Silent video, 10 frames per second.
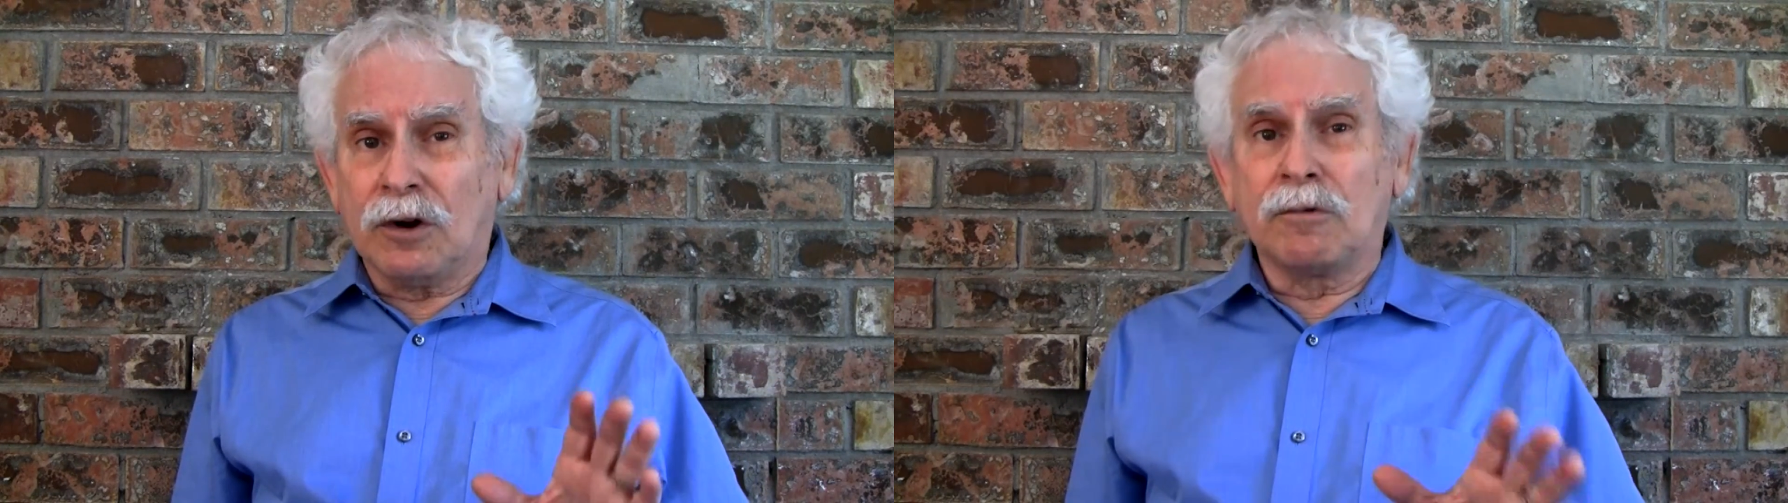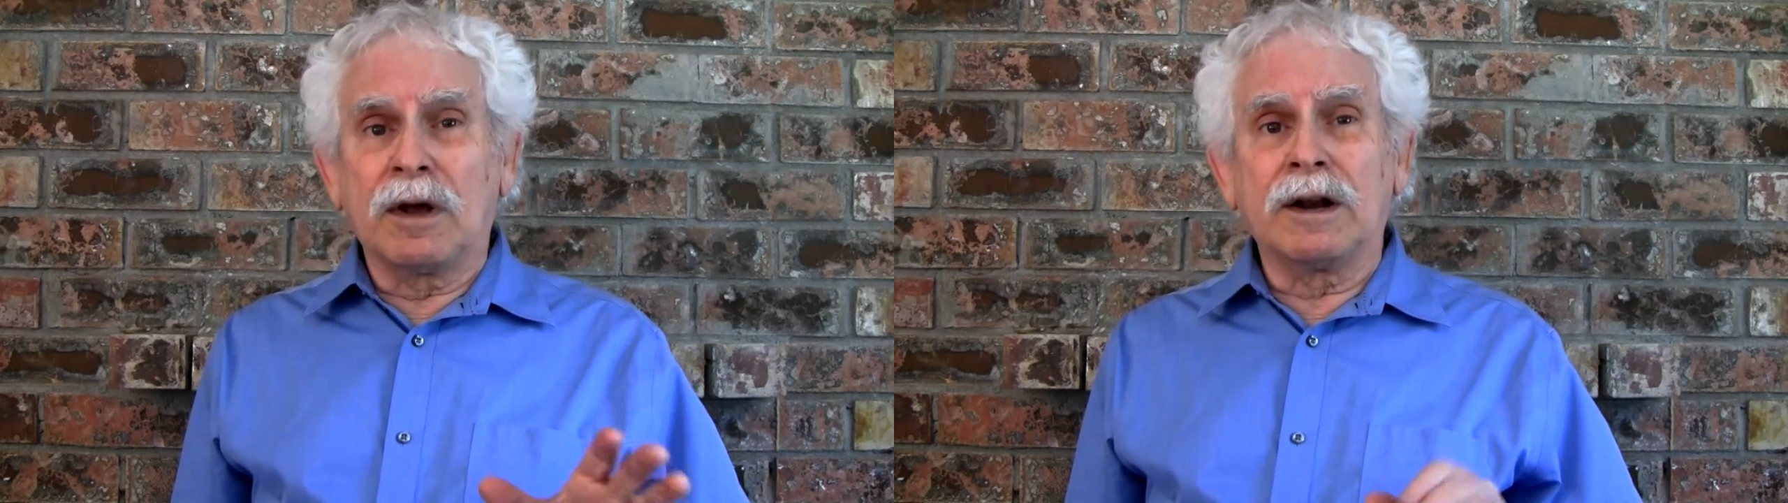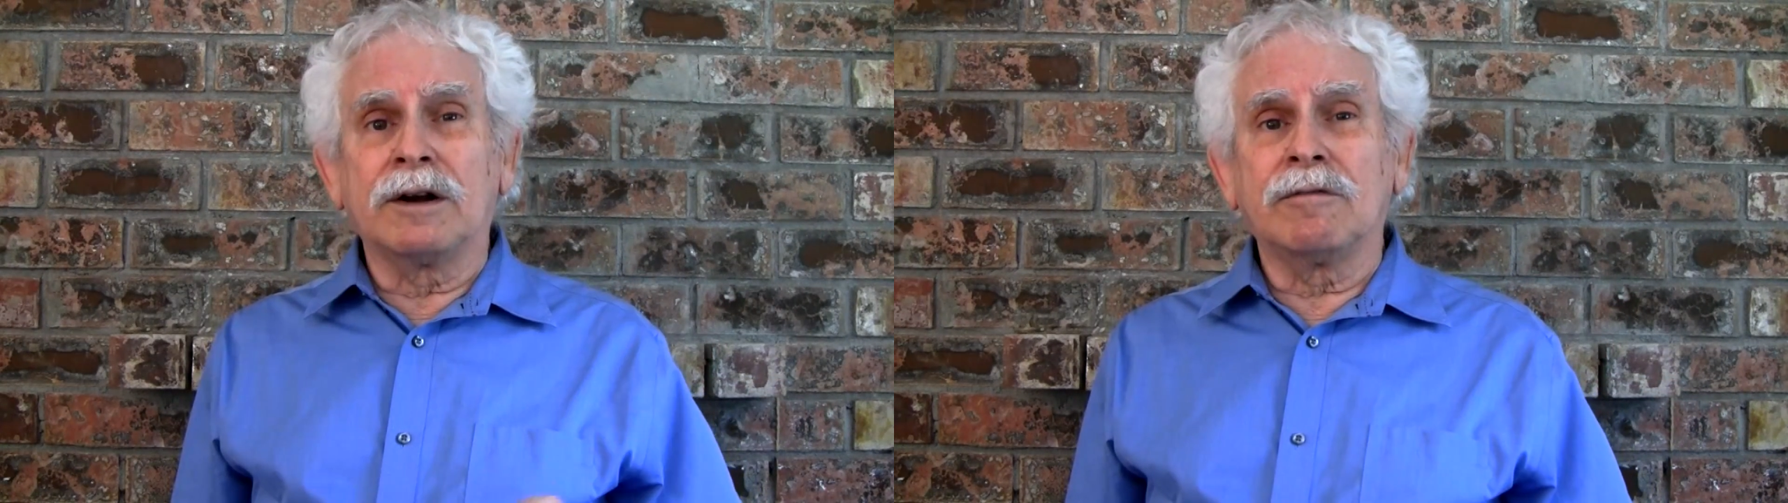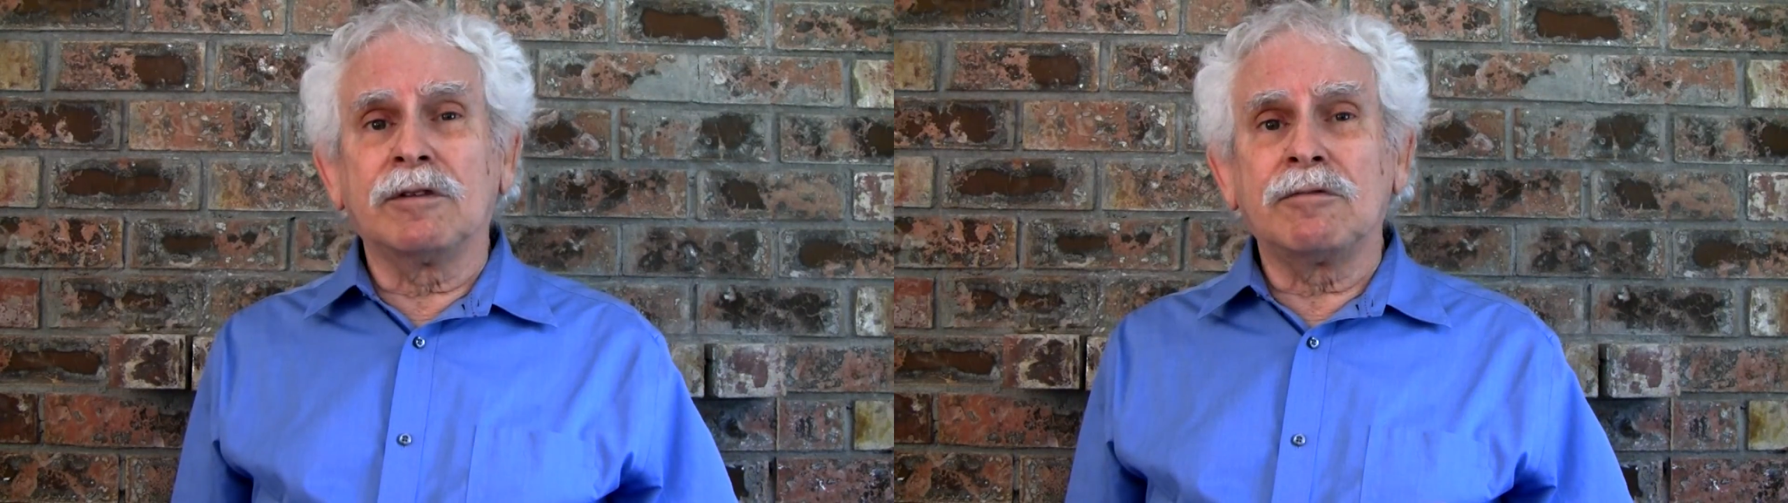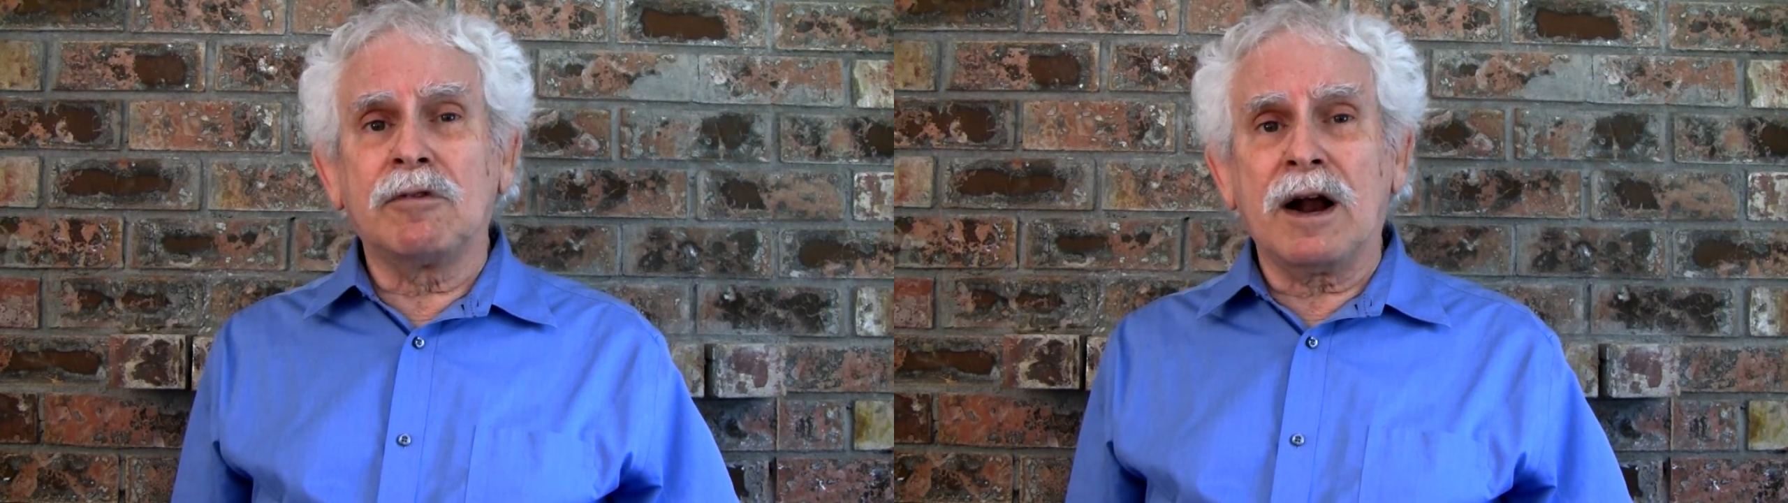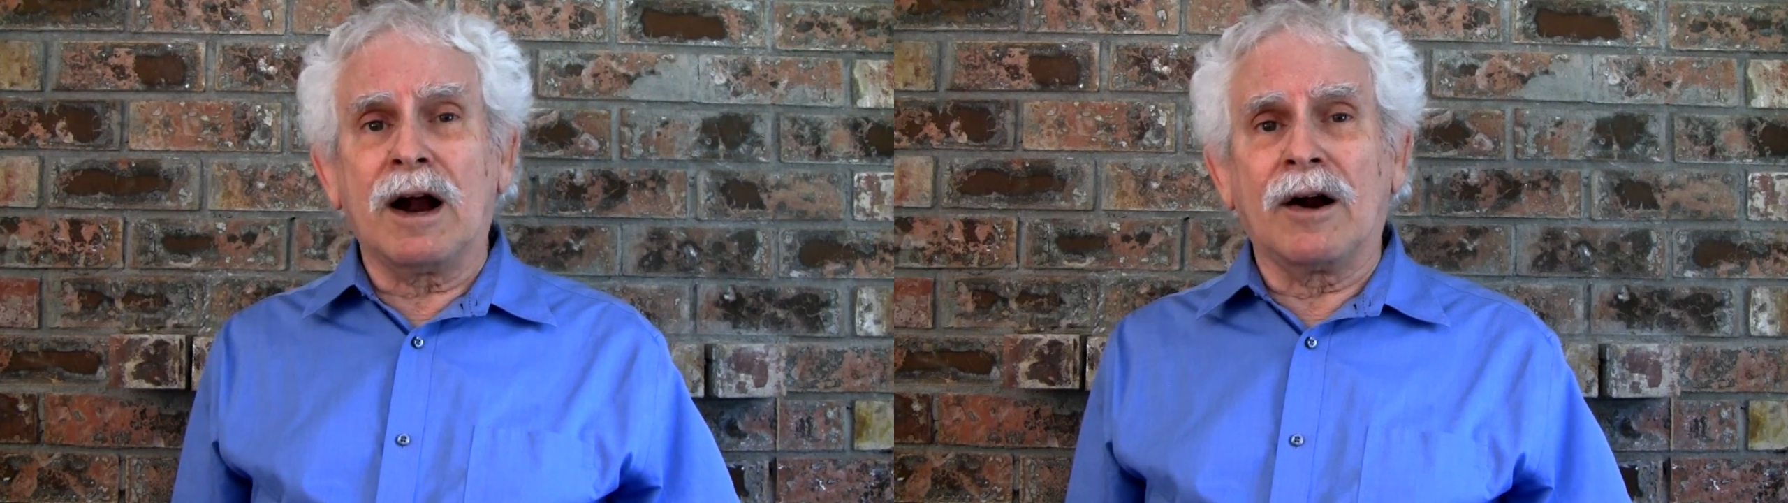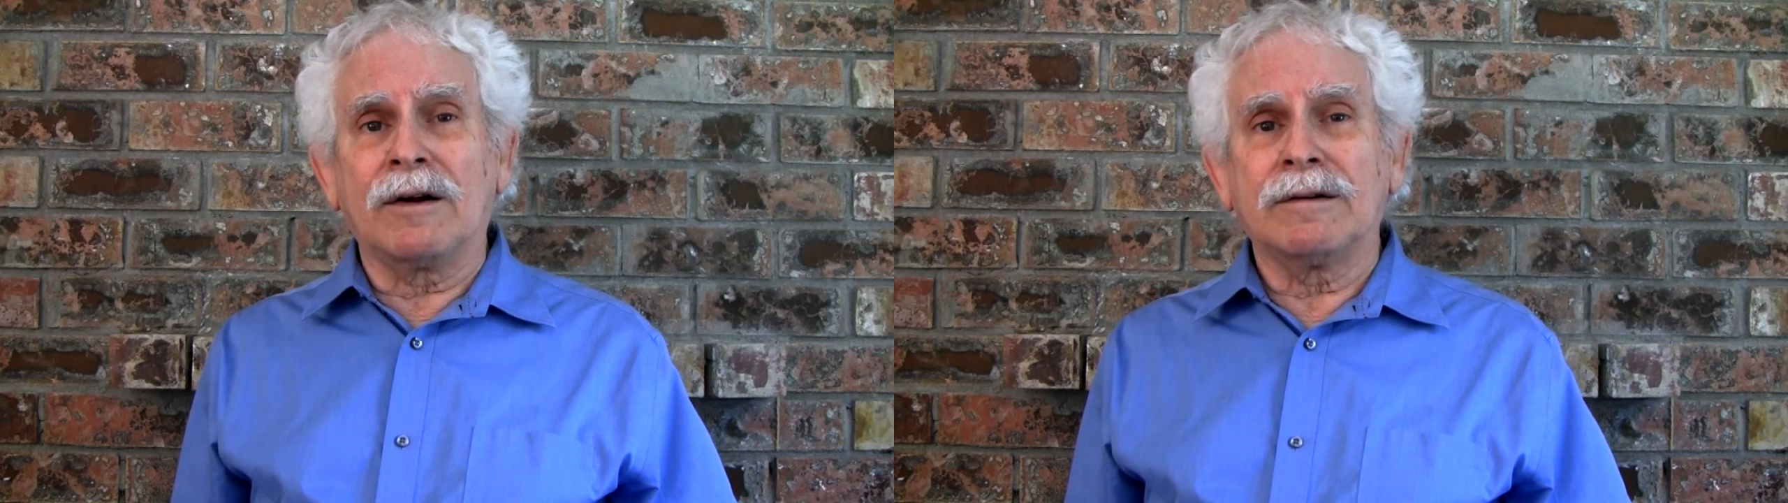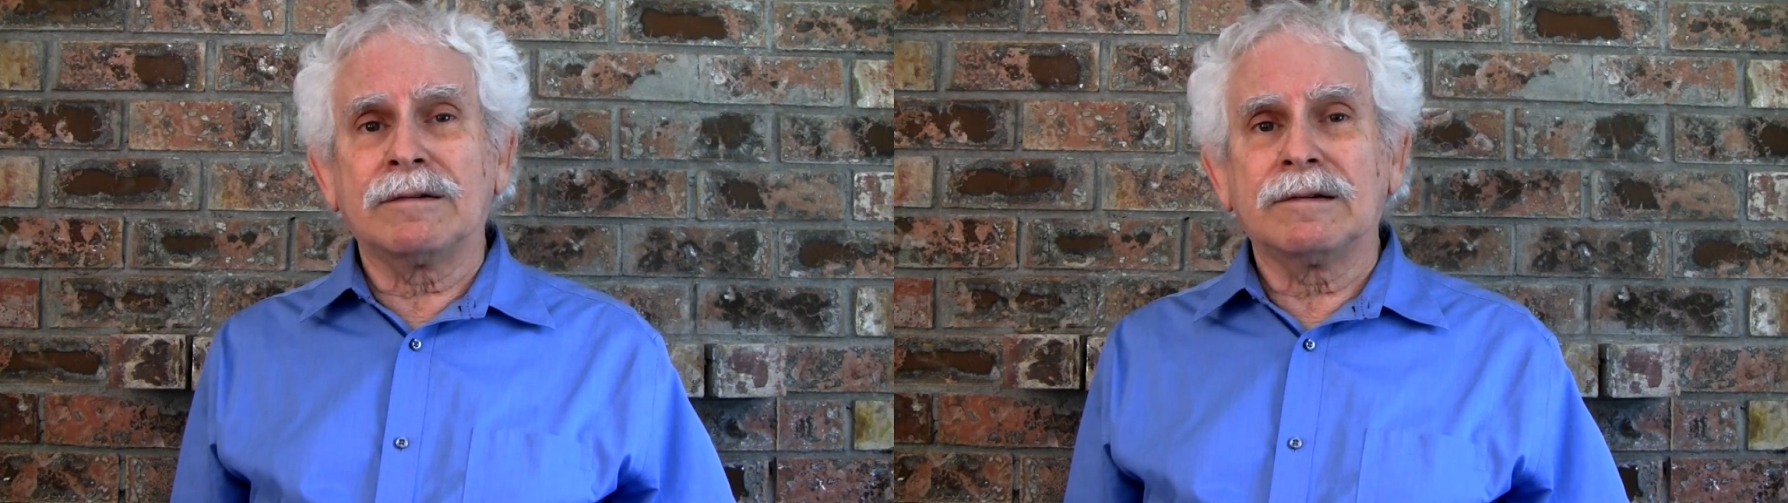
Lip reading: are relatively rare,